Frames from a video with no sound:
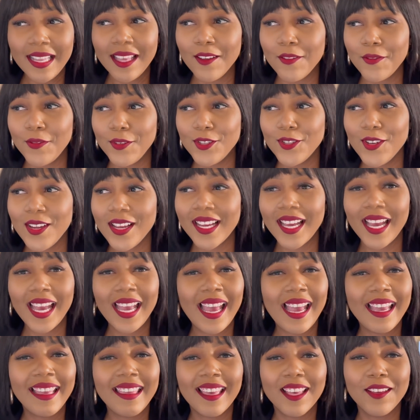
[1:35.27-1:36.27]
Little video
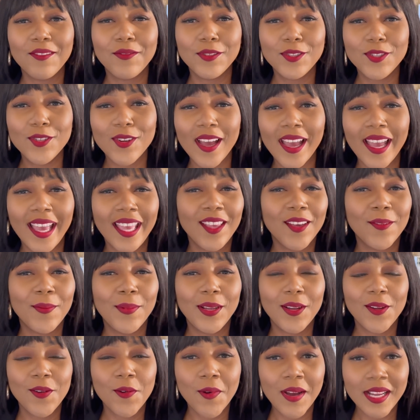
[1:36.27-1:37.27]
guy, I get a video, I get
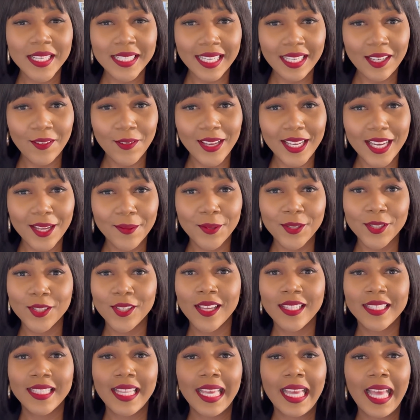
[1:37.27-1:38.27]
a
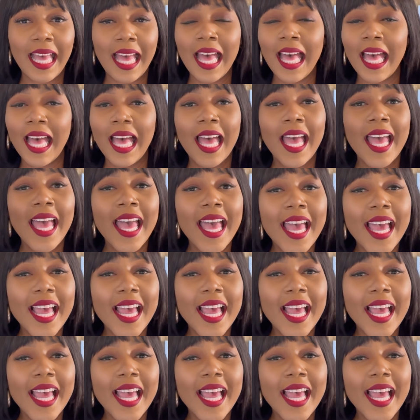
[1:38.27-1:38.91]
So I was like, ah